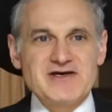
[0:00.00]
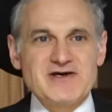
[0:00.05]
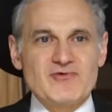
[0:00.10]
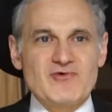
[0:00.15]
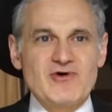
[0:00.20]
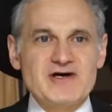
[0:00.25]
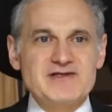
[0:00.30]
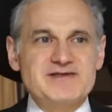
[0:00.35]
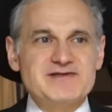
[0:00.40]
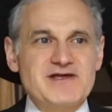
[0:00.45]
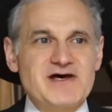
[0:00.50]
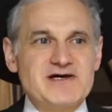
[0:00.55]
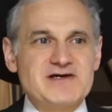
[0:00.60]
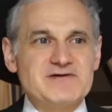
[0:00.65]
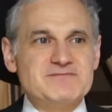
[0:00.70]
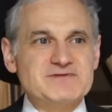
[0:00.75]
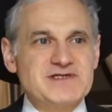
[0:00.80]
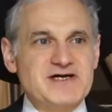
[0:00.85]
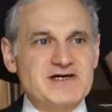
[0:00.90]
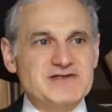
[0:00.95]
What's
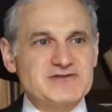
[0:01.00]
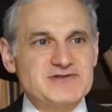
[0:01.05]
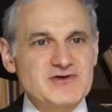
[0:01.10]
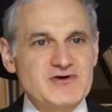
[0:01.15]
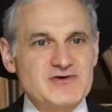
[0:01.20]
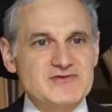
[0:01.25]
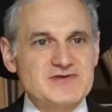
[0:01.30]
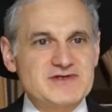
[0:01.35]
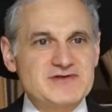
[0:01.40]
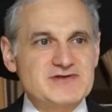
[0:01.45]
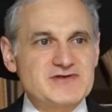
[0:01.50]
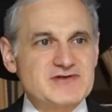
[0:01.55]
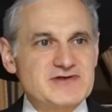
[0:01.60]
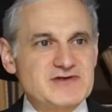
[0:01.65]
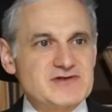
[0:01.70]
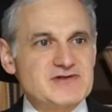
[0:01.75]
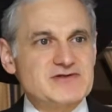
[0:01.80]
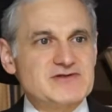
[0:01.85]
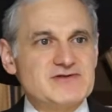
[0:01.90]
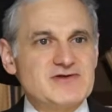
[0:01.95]
Takab Shat? You're going to
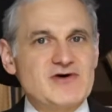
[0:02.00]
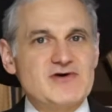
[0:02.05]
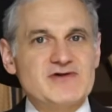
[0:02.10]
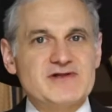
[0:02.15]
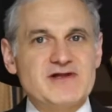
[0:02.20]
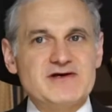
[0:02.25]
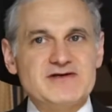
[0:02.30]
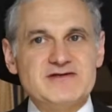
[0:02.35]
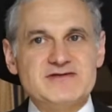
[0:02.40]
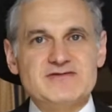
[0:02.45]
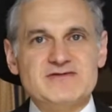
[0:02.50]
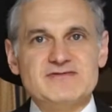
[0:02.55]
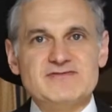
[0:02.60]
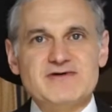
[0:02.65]
kill the whole Klal Yisrael.